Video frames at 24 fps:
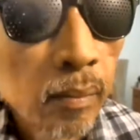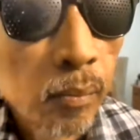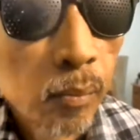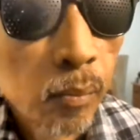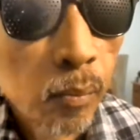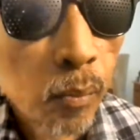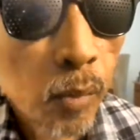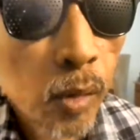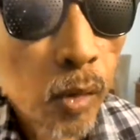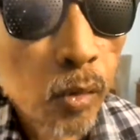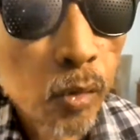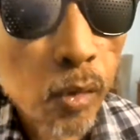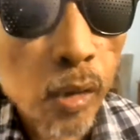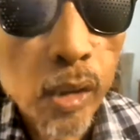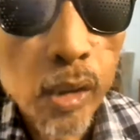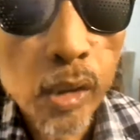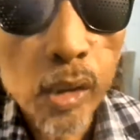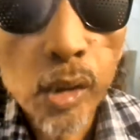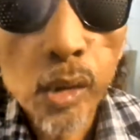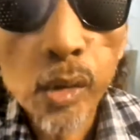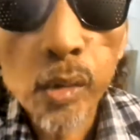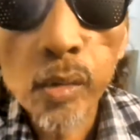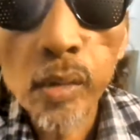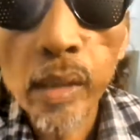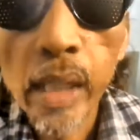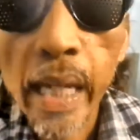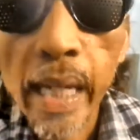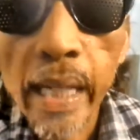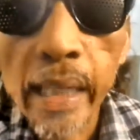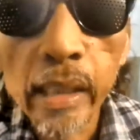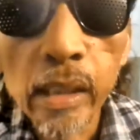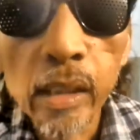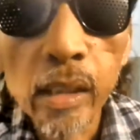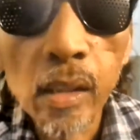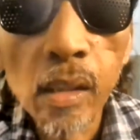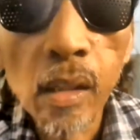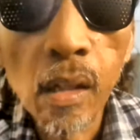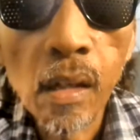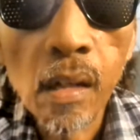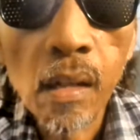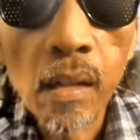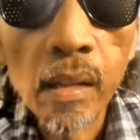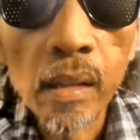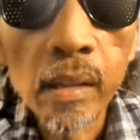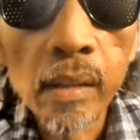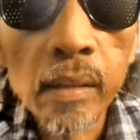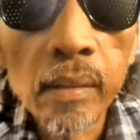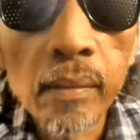between you and
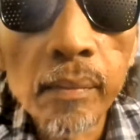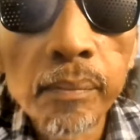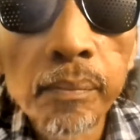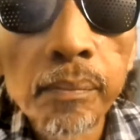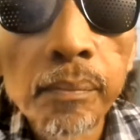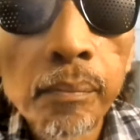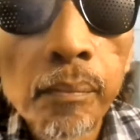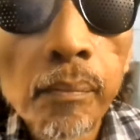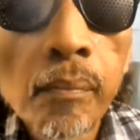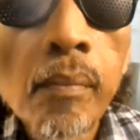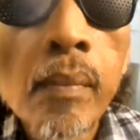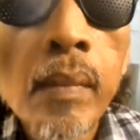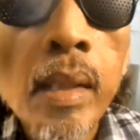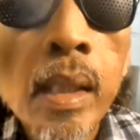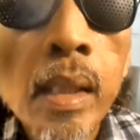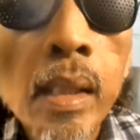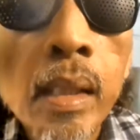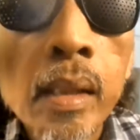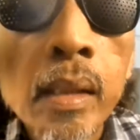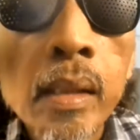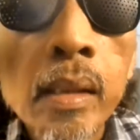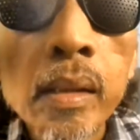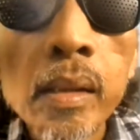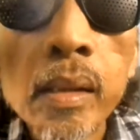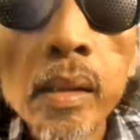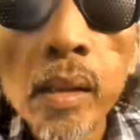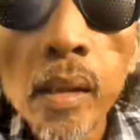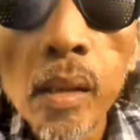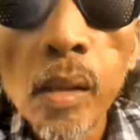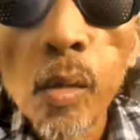God. So